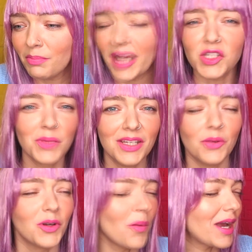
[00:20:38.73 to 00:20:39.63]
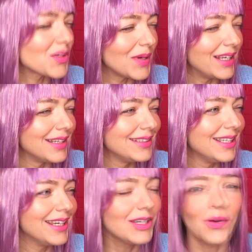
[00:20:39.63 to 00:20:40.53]
Pashmina, no, not pashmina.
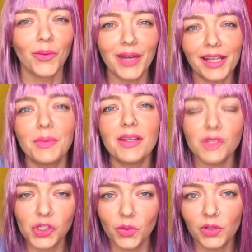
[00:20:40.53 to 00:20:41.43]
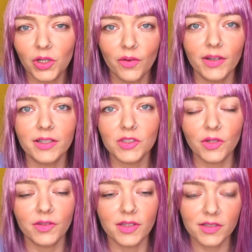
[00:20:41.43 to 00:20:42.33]
You know, like a bit of a shoulder cover and
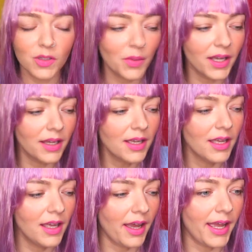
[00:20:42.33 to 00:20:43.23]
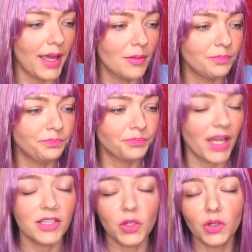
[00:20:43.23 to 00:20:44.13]
stuff in the summer. And
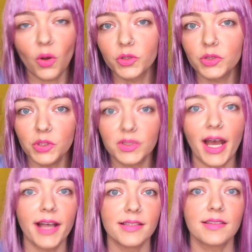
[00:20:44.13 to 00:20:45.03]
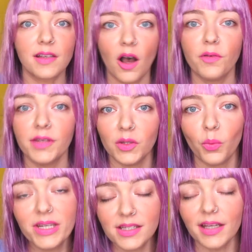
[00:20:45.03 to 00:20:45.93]
you can also use it as a scarf in the
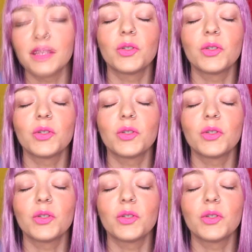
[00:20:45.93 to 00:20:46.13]
winter.